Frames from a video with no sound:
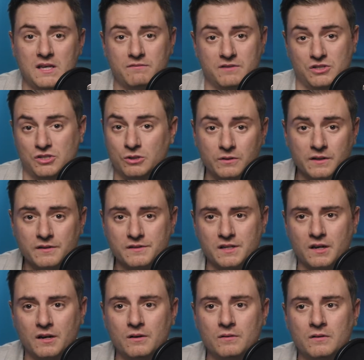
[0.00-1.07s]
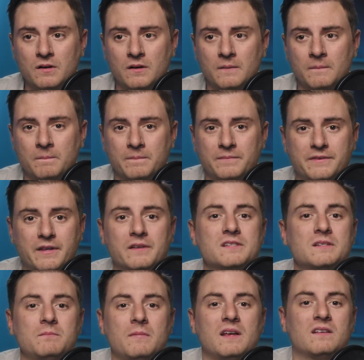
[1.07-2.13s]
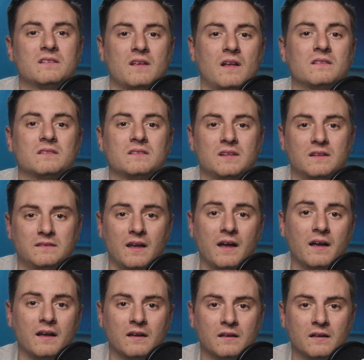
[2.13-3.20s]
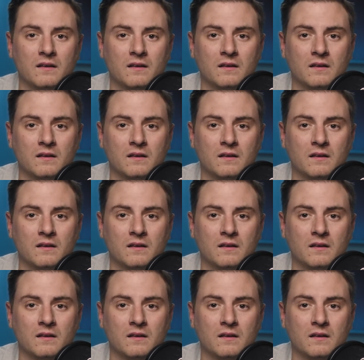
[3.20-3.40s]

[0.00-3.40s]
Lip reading: even 2 years ago doesn't make sense today.